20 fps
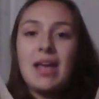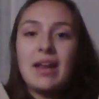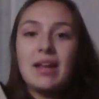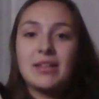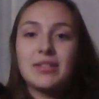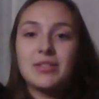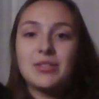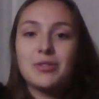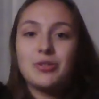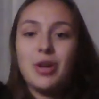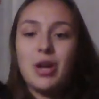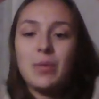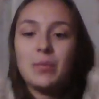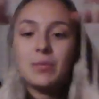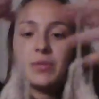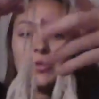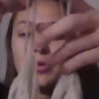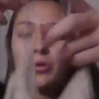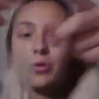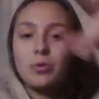It has
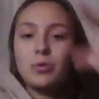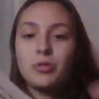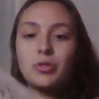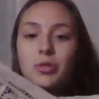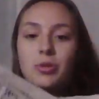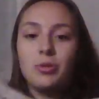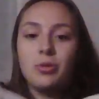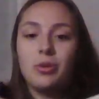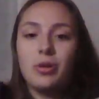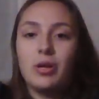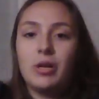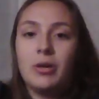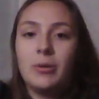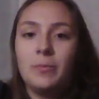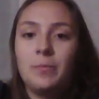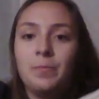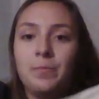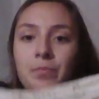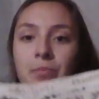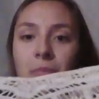straps, cold shoulder,
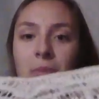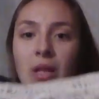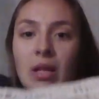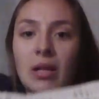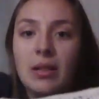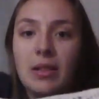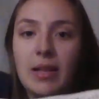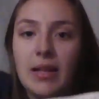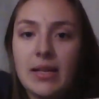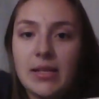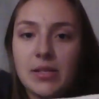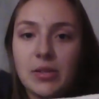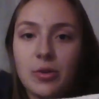lace